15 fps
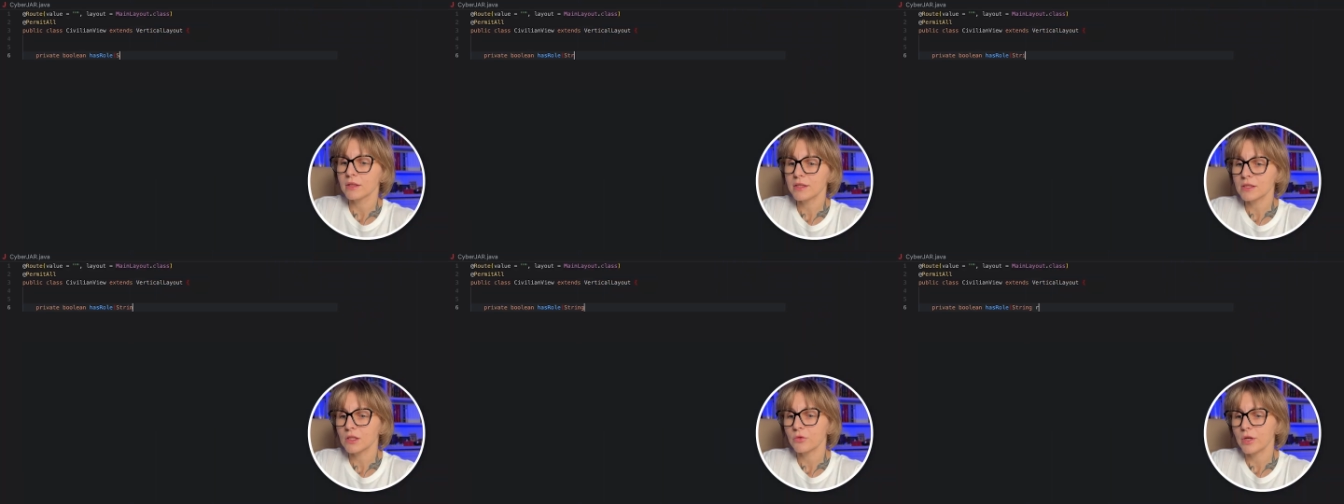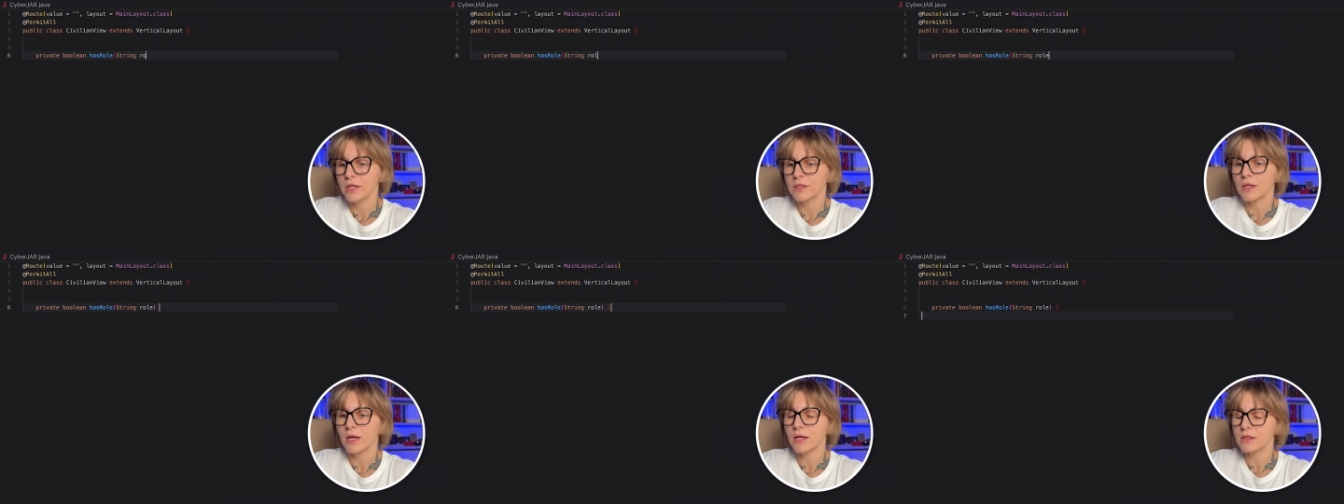let's
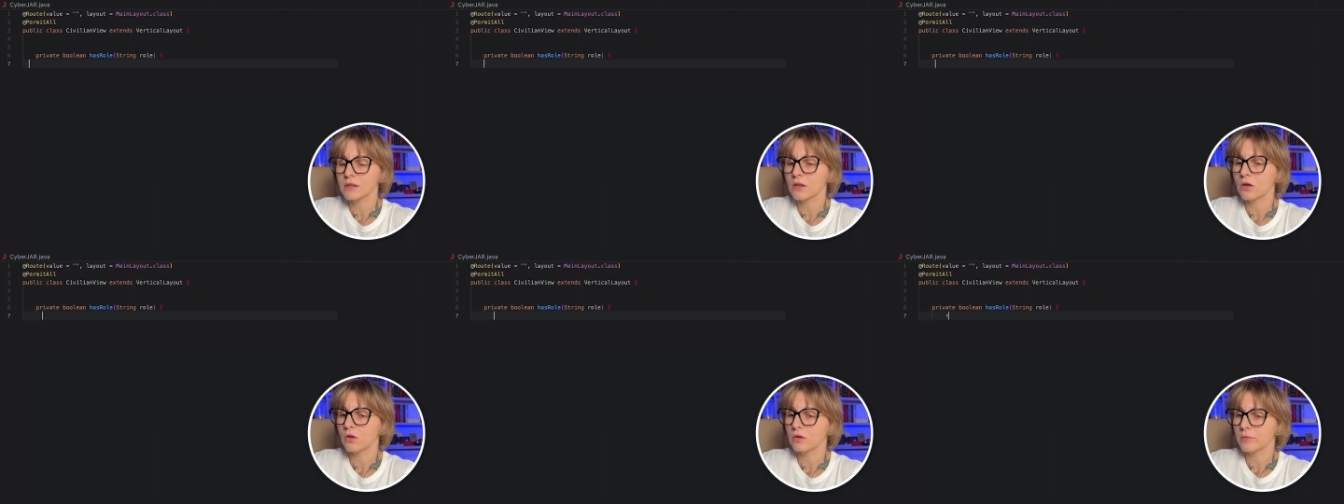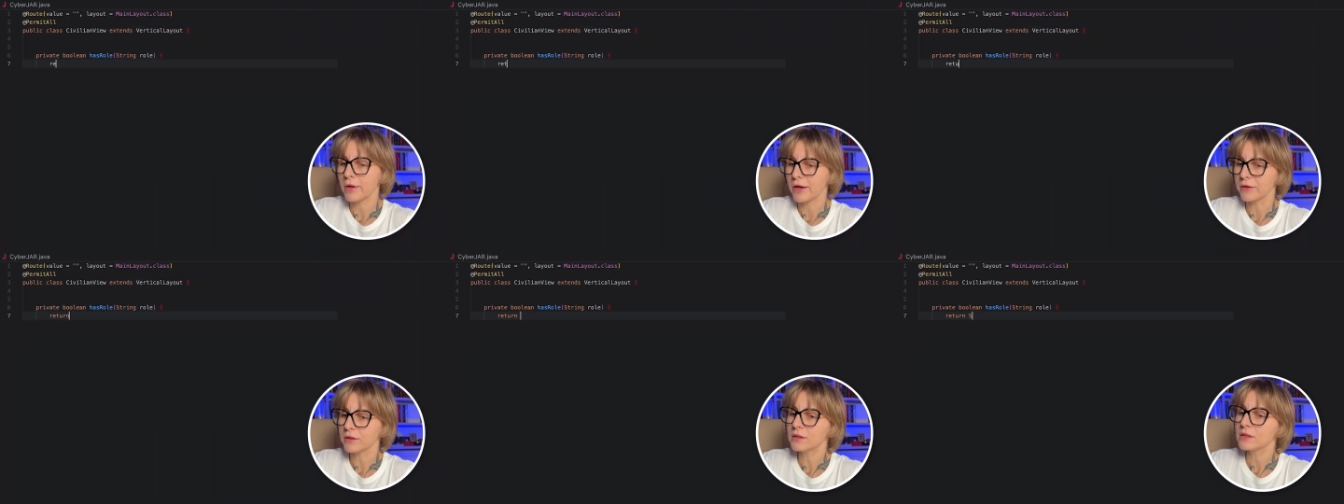create a hasRole
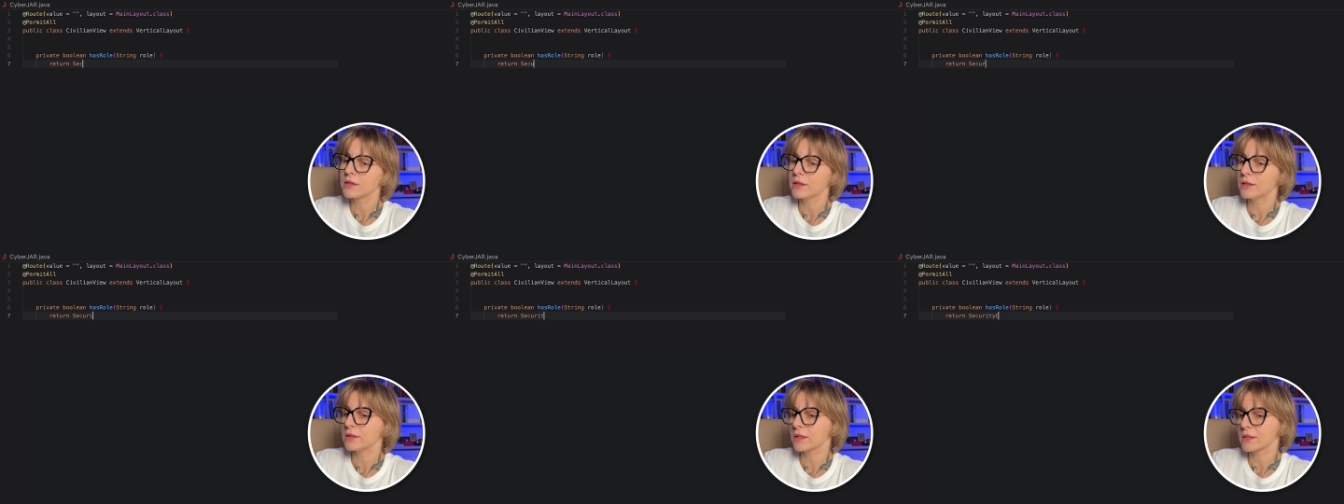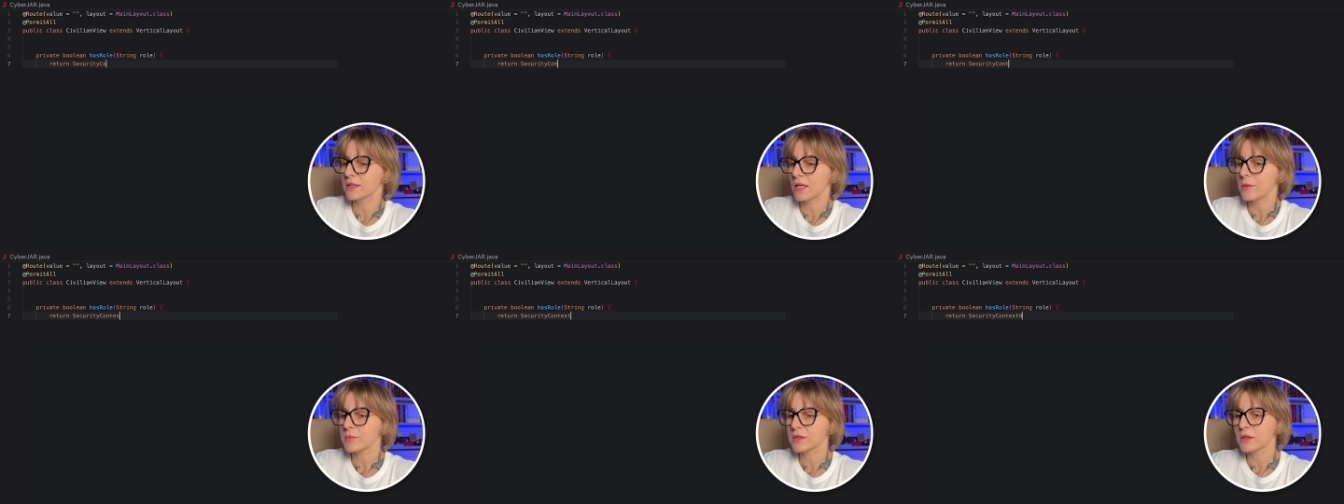method that
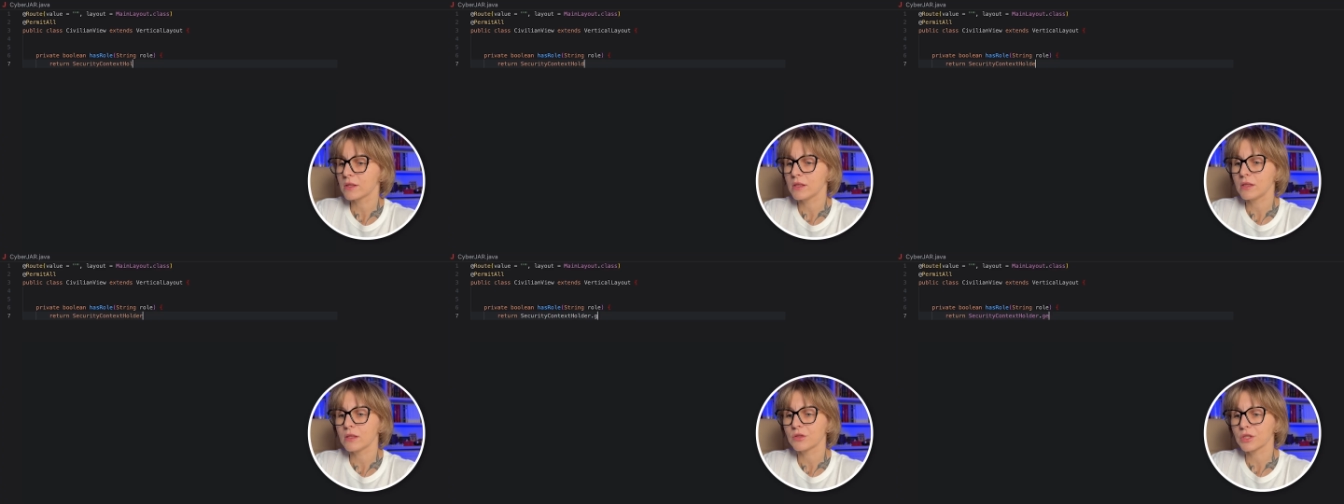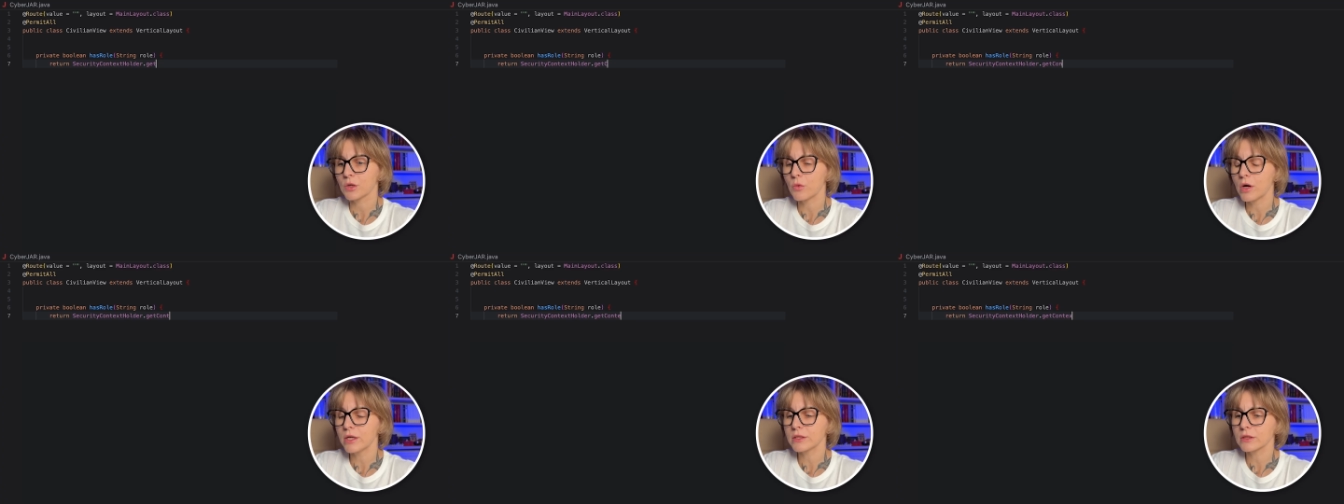accepts the
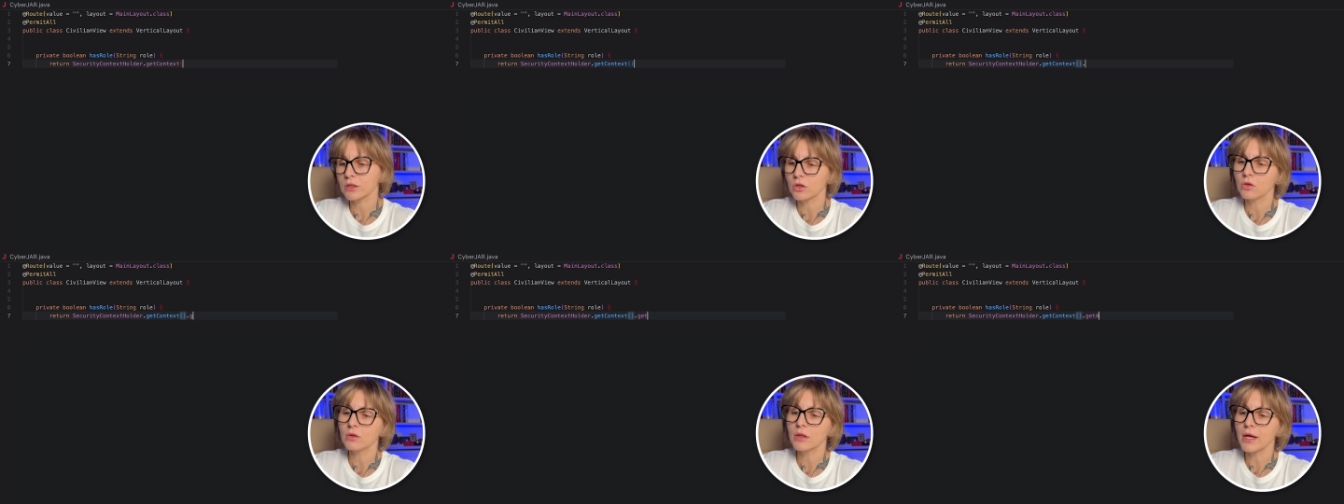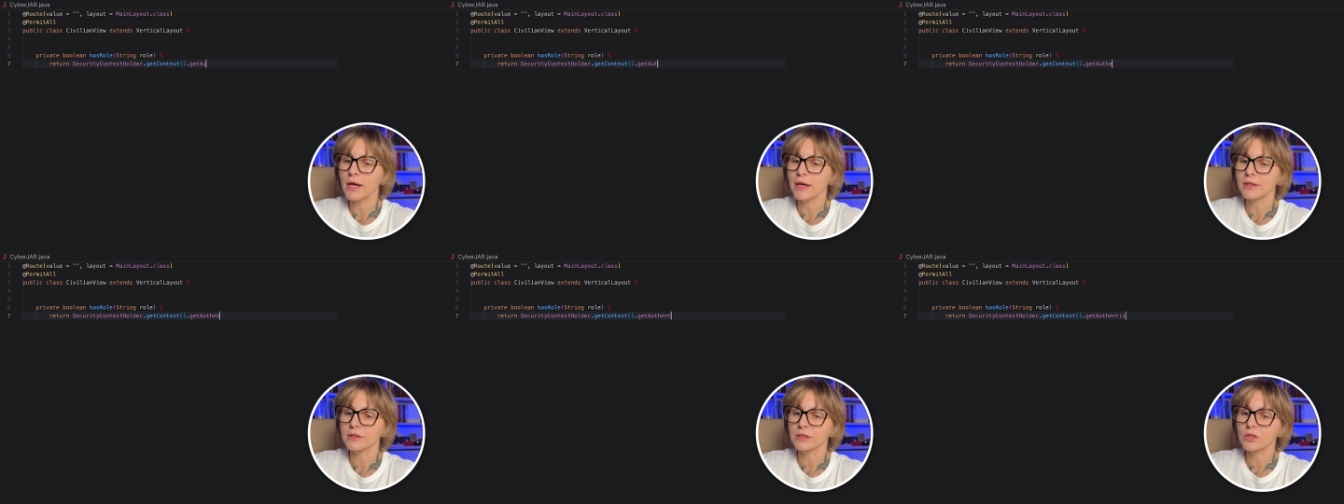required role
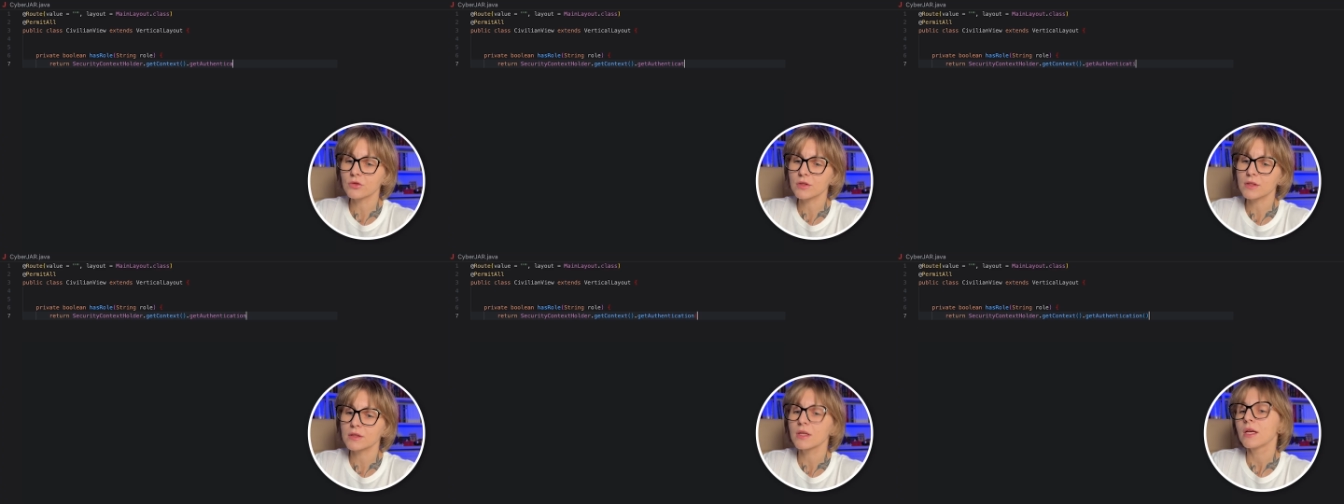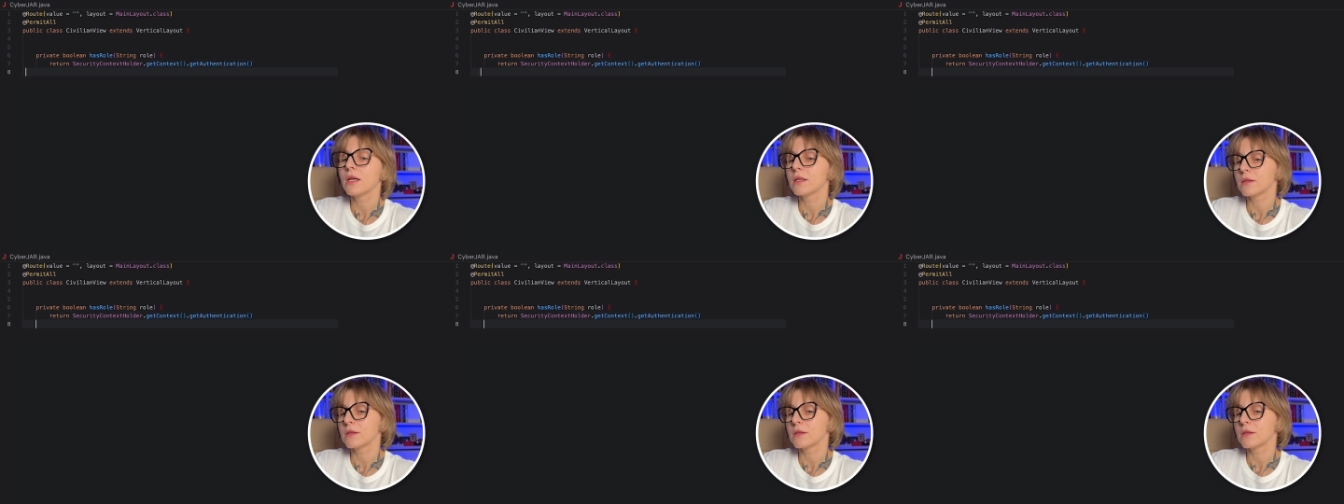and uses